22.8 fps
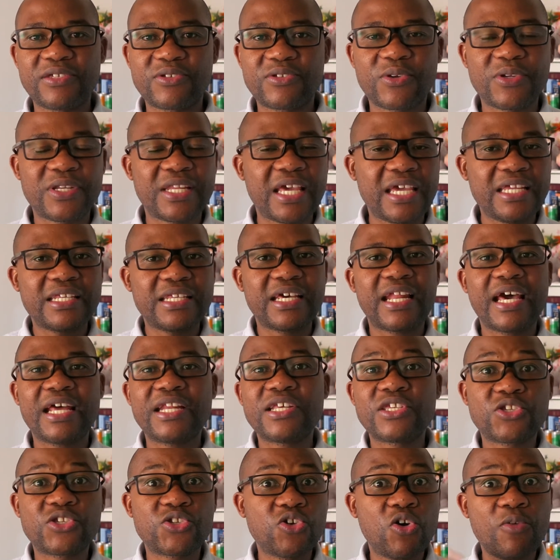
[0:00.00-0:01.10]
So data that
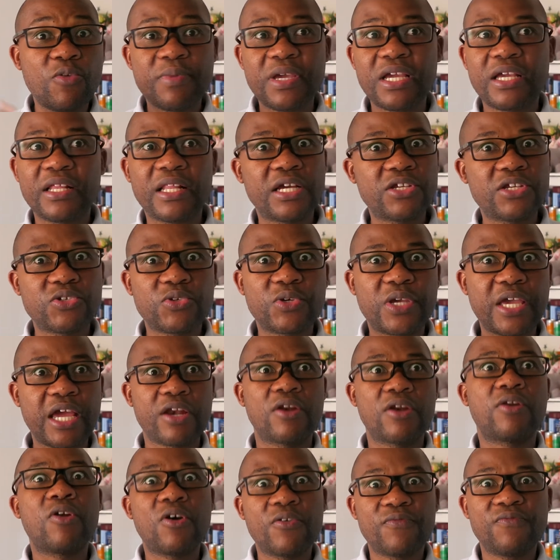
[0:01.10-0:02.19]
is so big that you
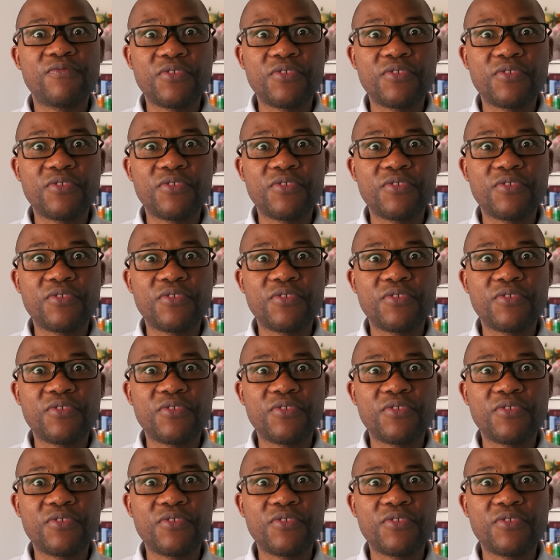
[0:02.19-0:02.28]
cannot